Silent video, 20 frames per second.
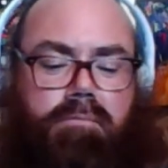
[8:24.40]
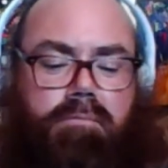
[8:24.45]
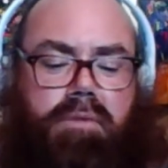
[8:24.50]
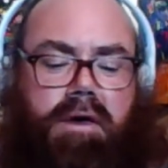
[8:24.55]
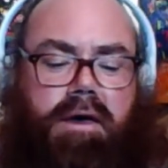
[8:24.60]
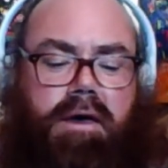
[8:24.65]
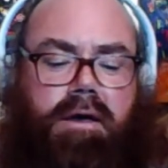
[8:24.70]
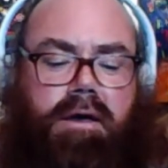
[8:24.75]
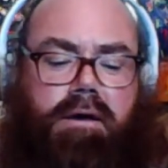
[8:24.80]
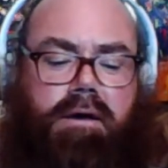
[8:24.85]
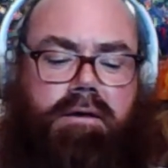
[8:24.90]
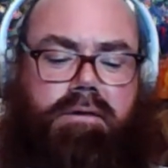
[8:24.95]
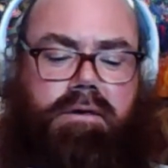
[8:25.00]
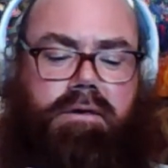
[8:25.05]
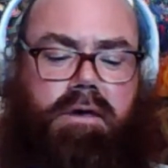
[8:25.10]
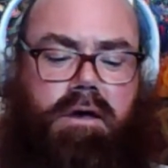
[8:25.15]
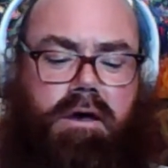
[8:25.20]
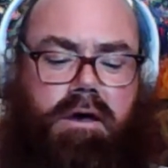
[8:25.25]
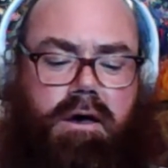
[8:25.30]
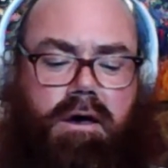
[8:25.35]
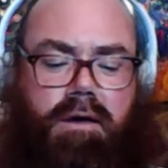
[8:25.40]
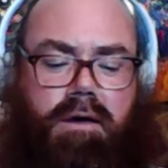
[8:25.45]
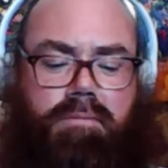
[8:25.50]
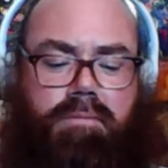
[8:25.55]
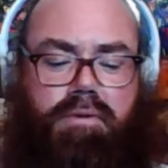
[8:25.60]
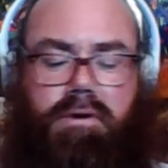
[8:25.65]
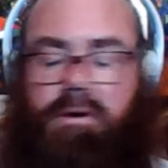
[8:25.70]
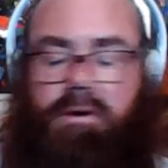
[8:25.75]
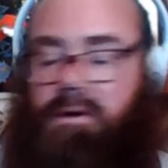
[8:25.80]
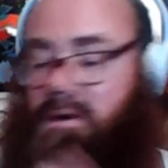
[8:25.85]
back on
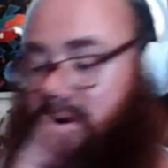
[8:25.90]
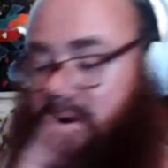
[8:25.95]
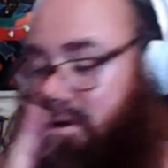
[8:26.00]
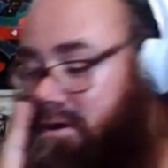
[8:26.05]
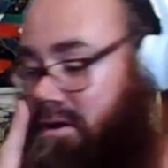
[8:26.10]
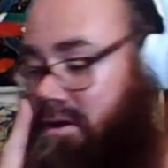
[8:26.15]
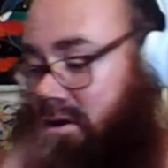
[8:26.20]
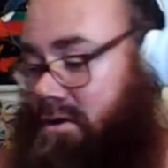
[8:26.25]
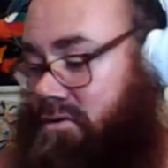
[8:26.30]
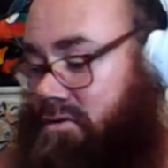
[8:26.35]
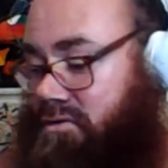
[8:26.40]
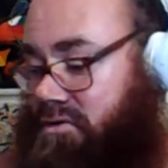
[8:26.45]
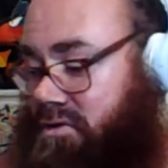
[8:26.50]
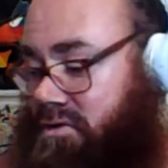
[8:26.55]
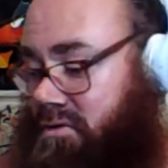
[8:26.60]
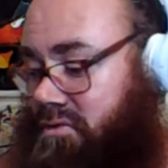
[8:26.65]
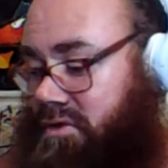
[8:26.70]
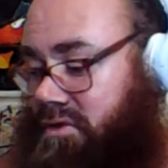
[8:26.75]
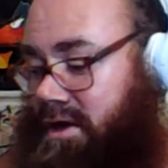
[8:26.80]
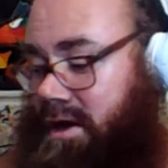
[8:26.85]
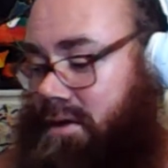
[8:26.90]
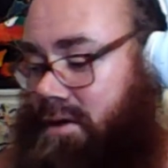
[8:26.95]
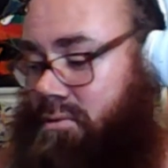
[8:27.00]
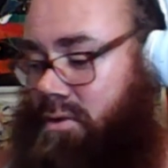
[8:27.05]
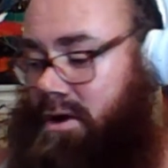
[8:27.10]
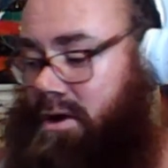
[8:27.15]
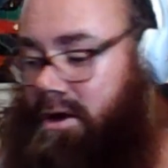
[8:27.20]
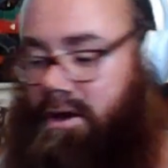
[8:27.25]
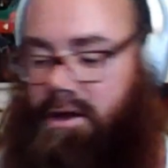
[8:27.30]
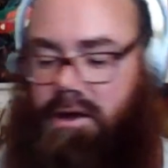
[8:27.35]
top. So that
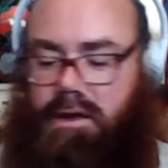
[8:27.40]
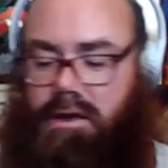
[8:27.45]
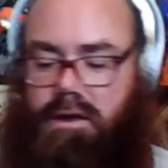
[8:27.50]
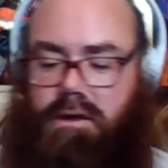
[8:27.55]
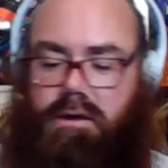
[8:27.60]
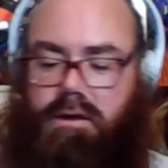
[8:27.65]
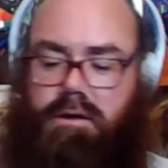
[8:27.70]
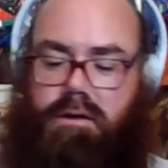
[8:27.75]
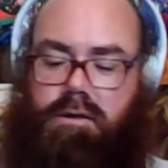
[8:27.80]
way,